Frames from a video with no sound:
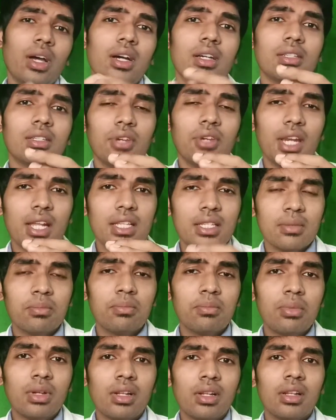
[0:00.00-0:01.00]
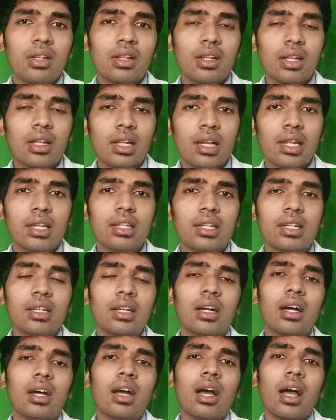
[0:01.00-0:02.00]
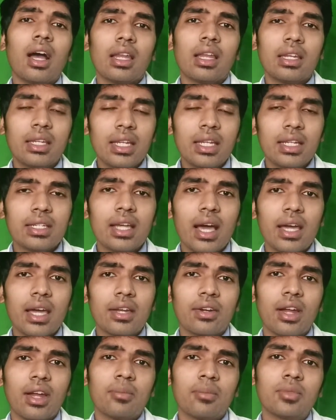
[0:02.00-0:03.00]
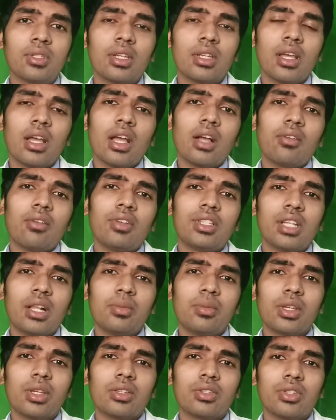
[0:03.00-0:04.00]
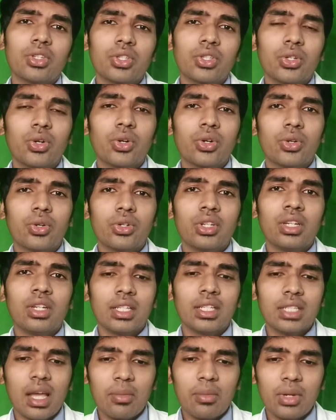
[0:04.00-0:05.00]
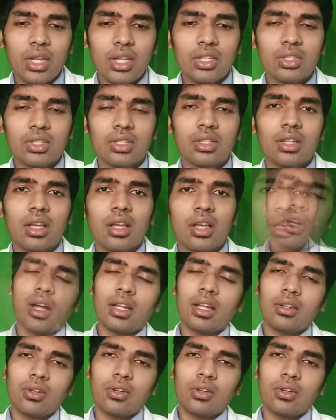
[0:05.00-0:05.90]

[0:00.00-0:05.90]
Very simple, clear, and neat diagrams, which helps us to score good in examination. And